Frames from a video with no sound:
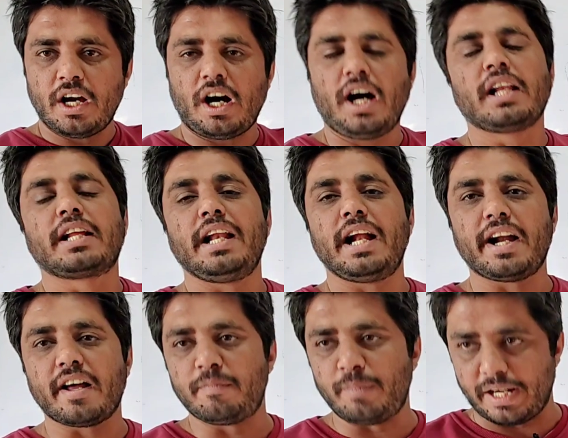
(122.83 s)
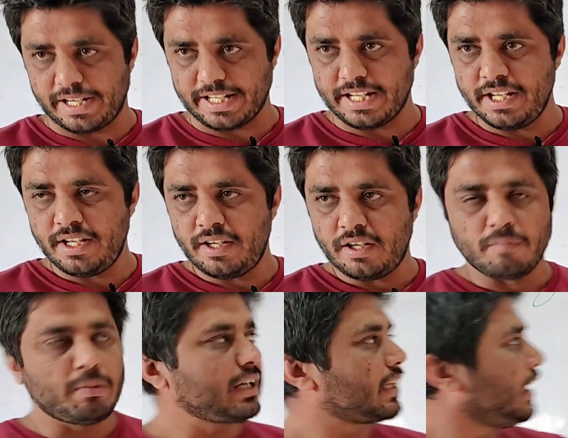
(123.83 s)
all gland of body. But